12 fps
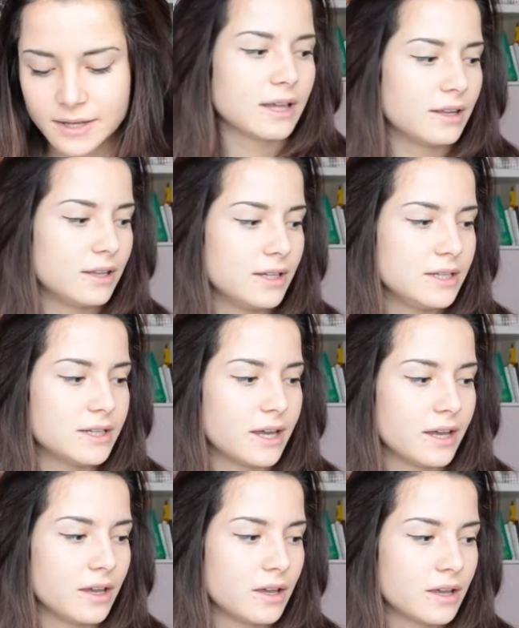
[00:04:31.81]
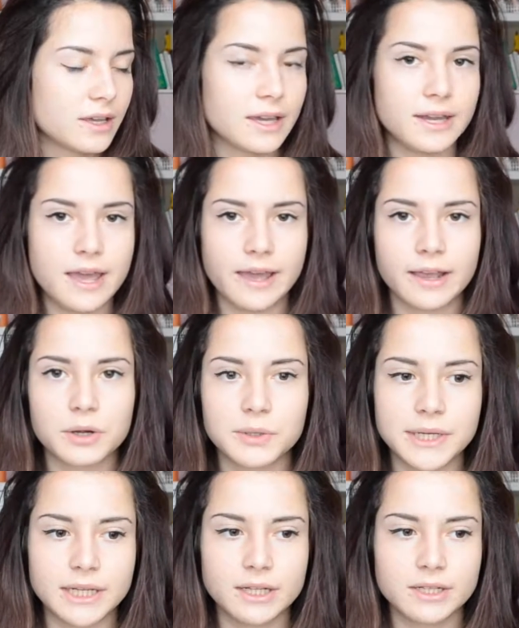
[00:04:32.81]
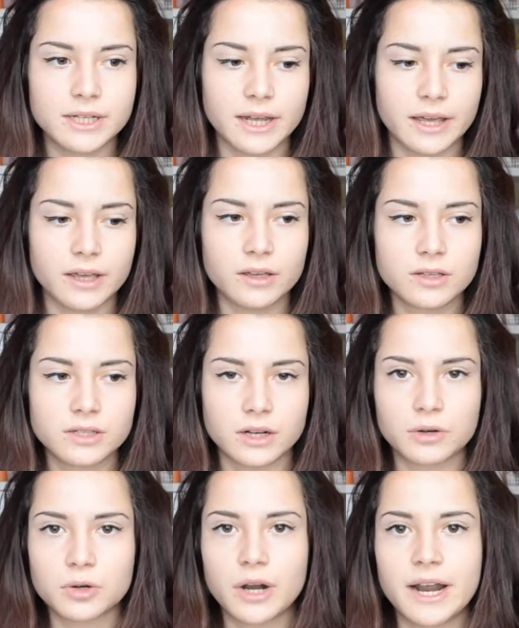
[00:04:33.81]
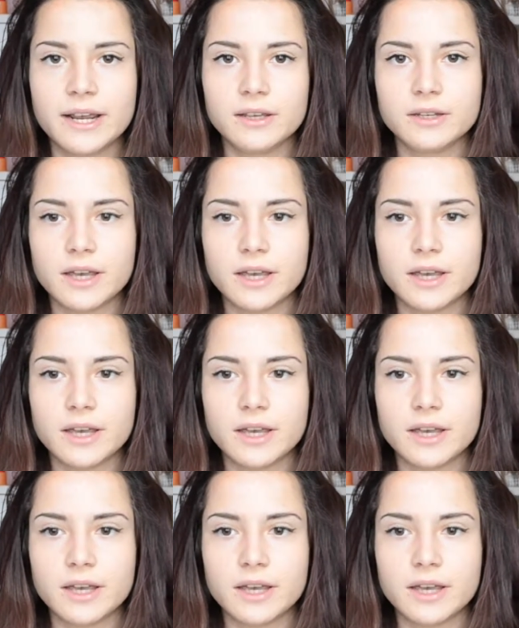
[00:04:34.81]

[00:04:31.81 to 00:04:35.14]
Suddenly they get angry, they start crying,